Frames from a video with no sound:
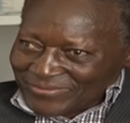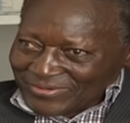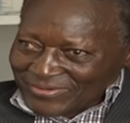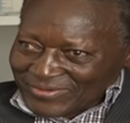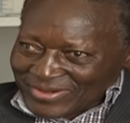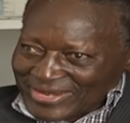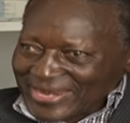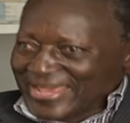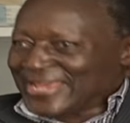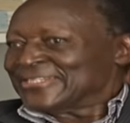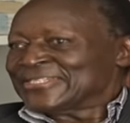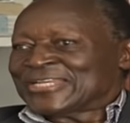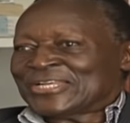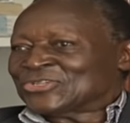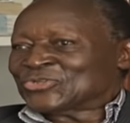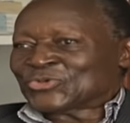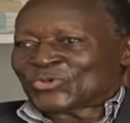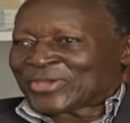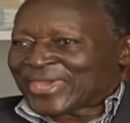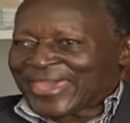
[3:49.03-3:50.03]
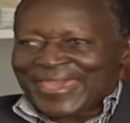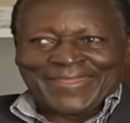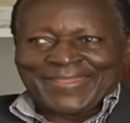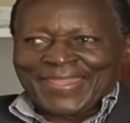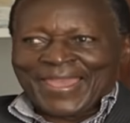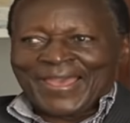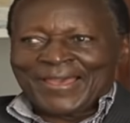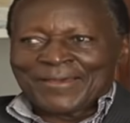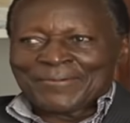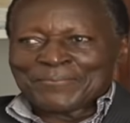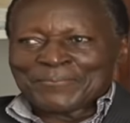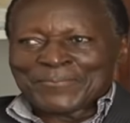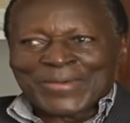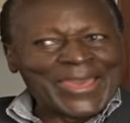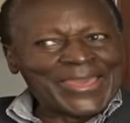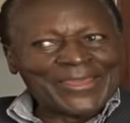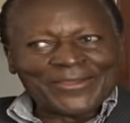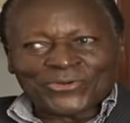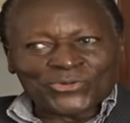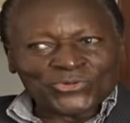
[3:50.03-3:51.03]
related to Kenya,
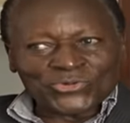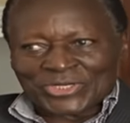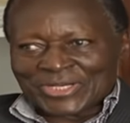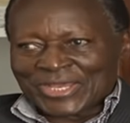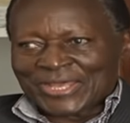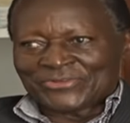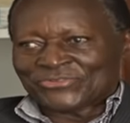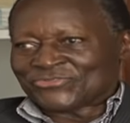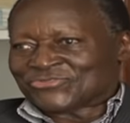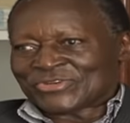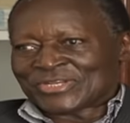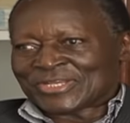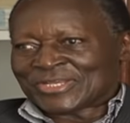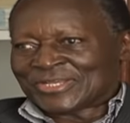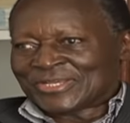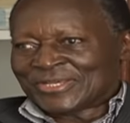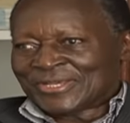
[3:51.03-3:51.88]
my own country.